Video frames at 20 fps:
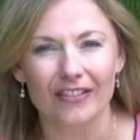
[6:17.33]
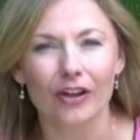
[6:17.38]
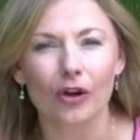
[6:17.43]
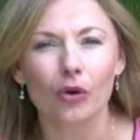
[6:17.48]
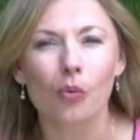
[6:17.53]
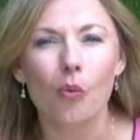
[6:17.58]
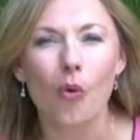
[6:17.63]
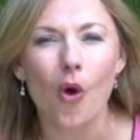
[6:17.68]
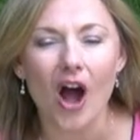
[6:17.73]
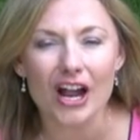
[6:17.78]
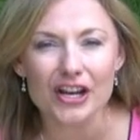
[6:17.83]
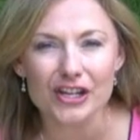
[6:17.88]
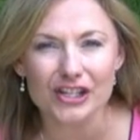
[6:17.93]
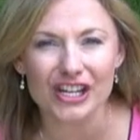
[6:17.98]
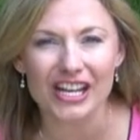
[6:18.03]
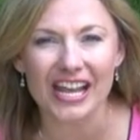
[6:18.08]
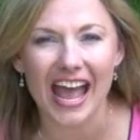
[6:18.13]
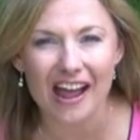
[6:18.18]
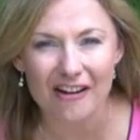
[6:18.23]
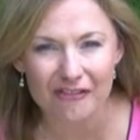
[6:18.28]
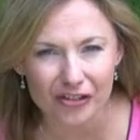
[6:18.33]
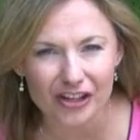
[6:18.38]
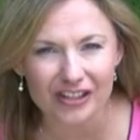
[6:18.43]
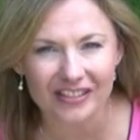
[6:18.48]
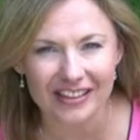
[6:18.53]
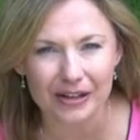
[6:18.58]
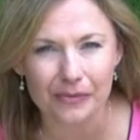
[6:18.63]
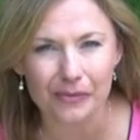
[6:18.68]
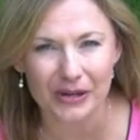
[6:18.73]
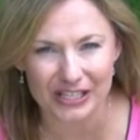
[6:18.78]
They're watching
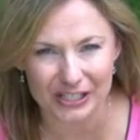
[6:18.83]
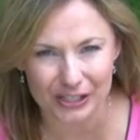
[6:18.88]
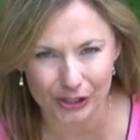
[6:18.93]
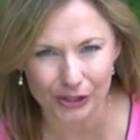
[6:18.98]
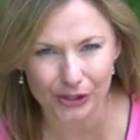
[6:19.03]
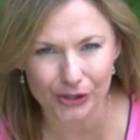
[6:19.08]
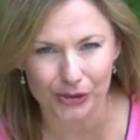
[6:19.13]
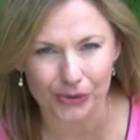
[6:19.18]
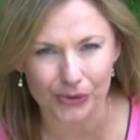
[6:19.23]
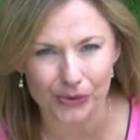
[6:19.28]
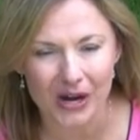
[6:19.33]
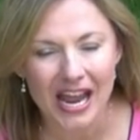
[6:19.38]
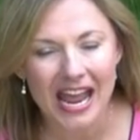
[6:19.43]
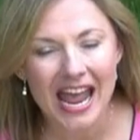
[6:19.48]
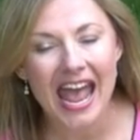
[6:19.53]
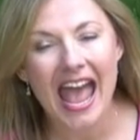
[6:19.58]
everything we do.